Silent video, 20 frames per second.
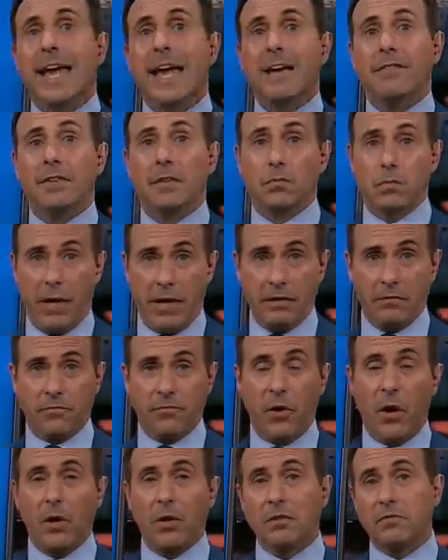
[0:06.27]
heavy
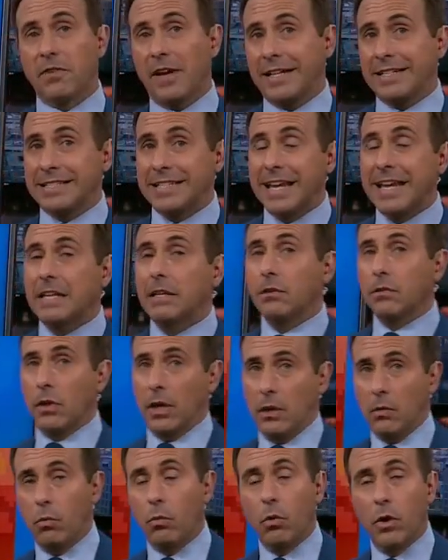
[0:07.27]
rainfall in fact take a
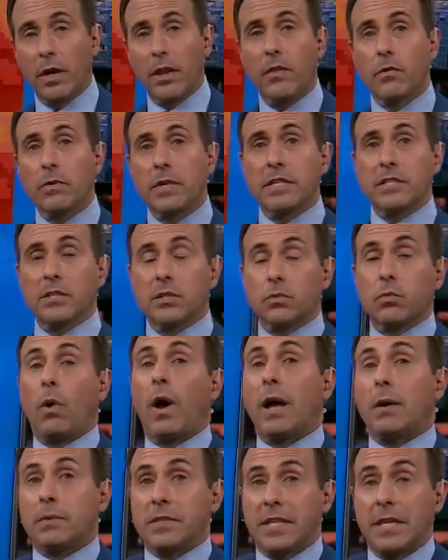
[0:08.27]
look one of the reasons
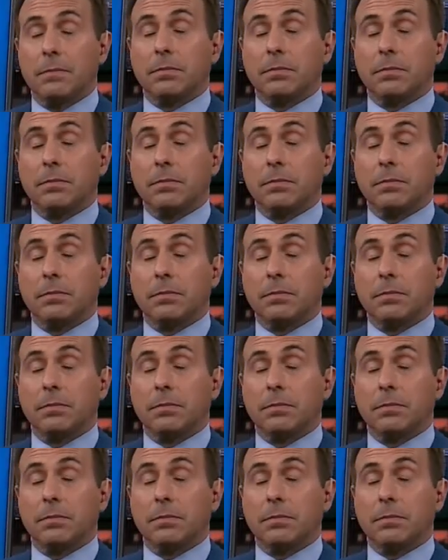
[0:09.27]
why it was